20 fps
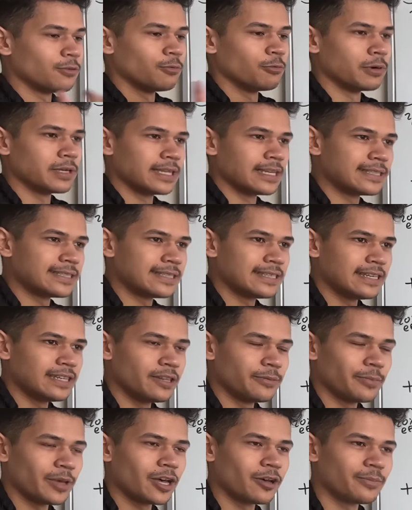when they see
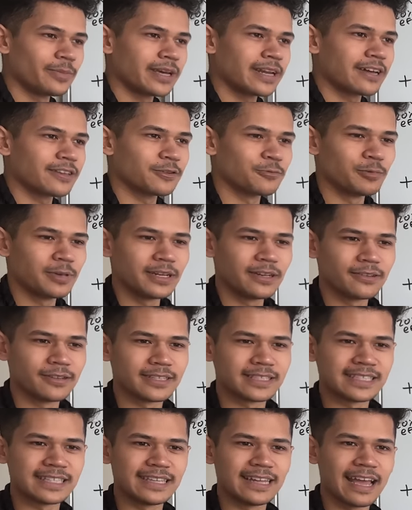the mailman out the window,
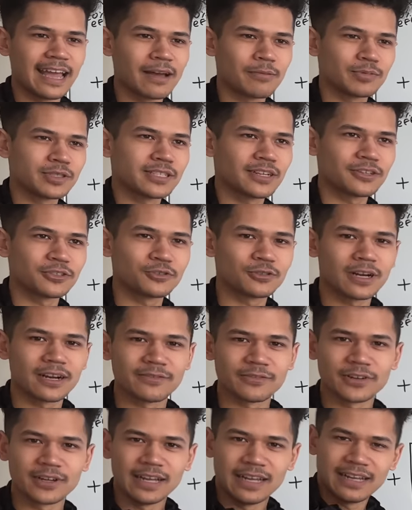they see the Amazon
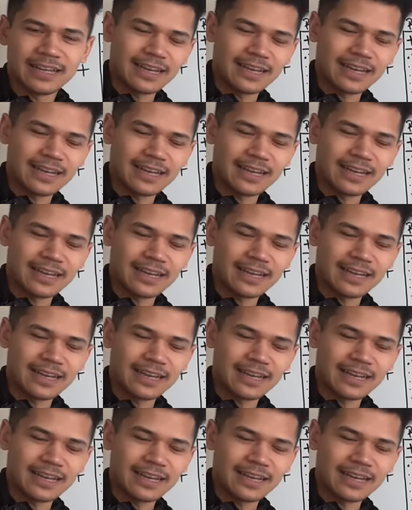driver.